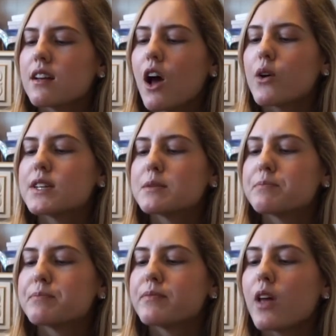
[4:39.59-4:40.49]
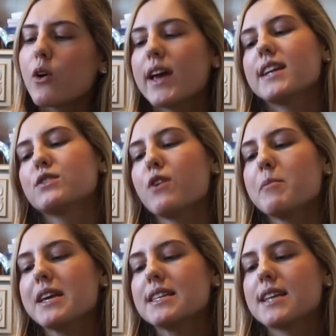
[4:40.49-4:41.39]
oh, it's from
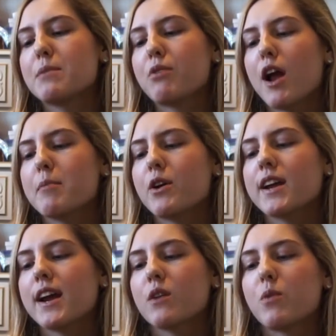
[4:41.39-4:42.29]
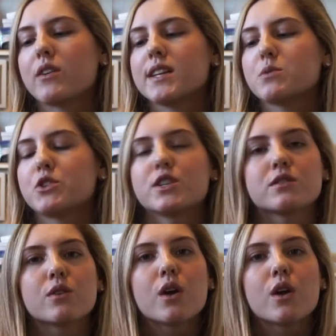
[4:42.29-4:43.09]
Eastside Primary Care and Wellness, which is